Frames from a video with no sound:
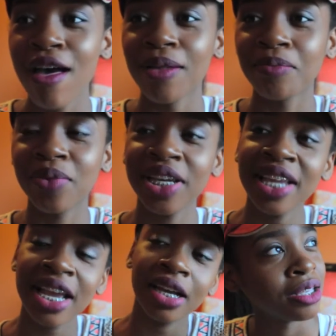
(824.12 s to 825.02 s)
But
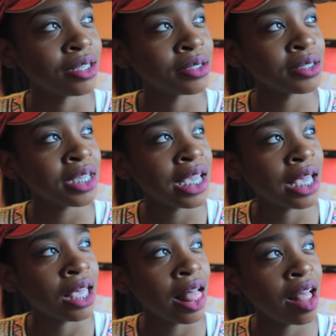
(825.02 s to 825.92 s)
yeah, so
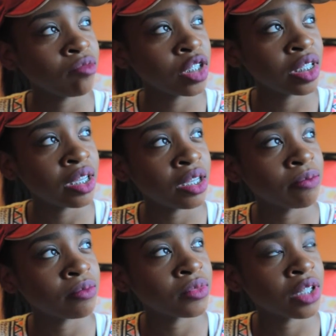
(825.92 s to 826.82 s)
yeah, after
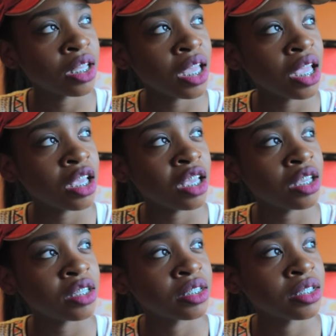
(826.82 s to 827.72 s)
that I